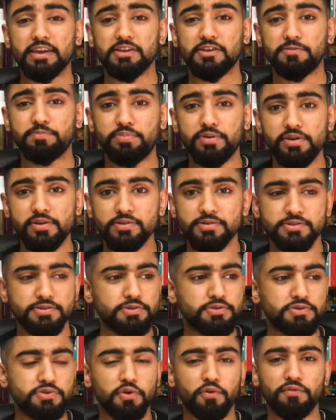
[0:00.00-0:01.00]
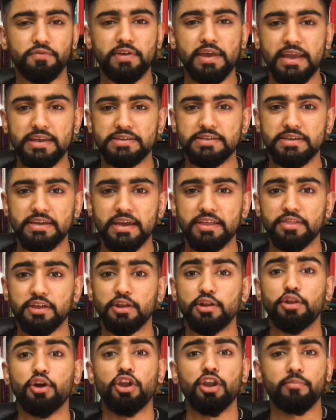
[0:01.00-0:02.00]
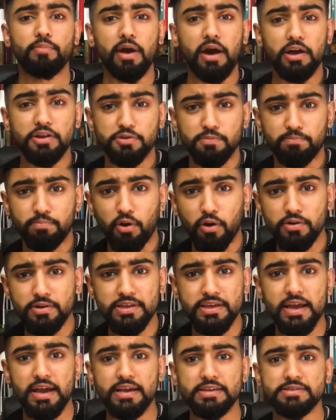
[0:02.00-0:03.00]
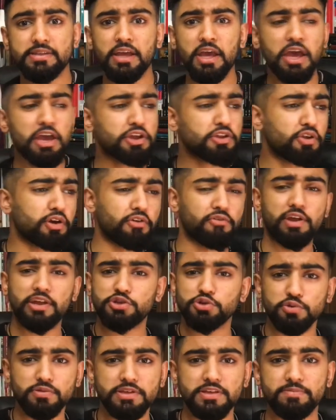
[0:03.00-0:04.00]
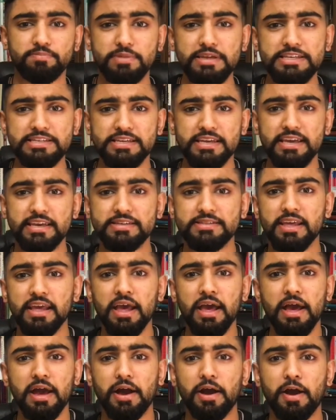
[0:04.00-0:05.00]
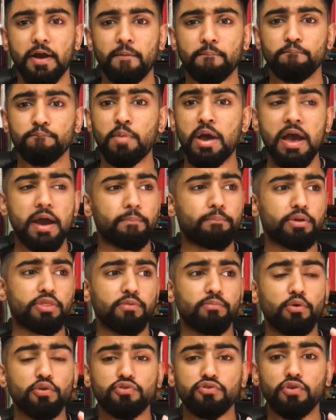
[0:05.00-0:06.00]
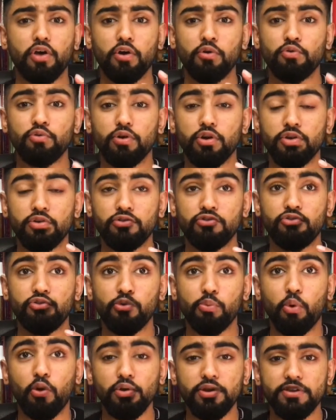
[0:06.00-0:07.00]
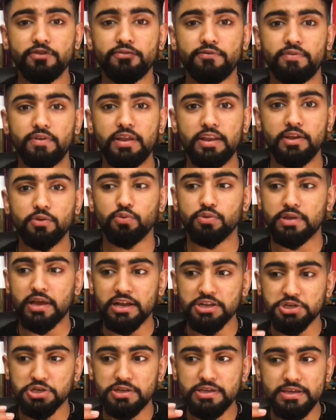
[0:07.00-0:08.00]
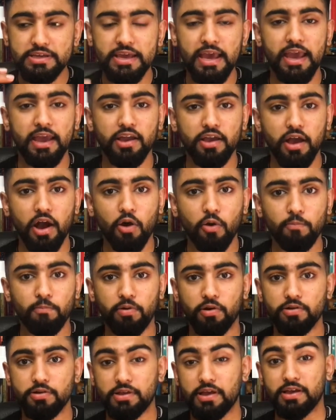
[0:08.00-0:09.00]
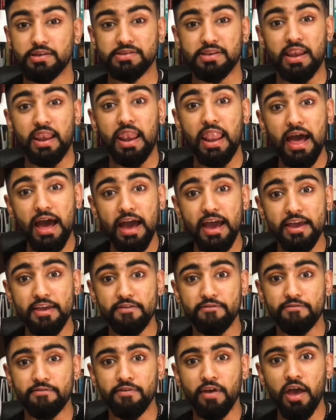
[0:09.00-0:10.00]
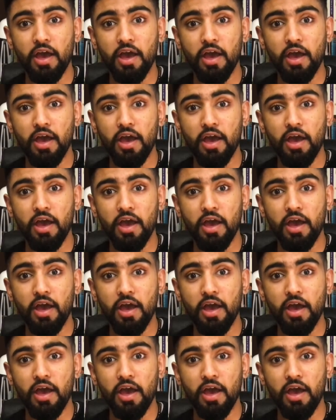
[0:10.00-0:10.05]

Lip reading: experience to sort of get together, learn about how to podcast, you know, arrange all these meetings. But the most rewarding feeling was actually getting our podcast live